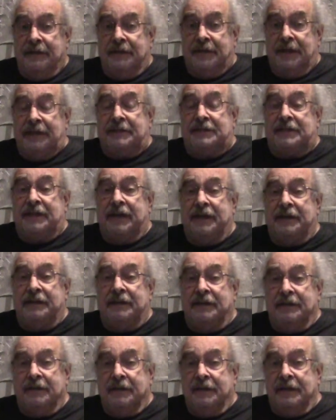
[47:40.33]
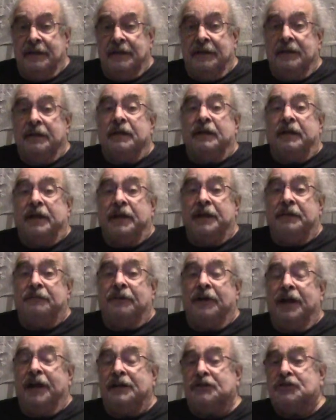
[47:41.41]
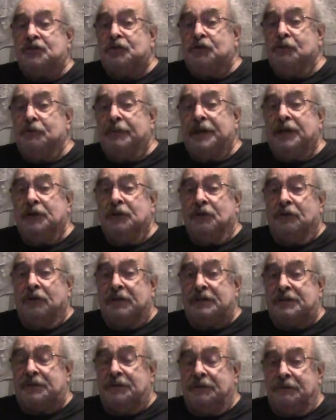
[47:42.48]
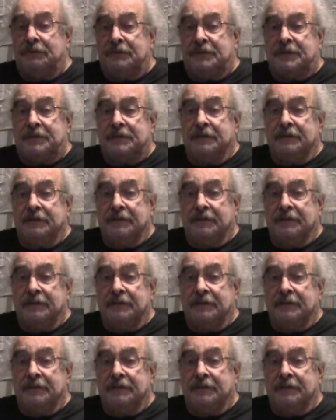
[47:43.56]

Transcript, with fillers: They said, he files too many lawsuits.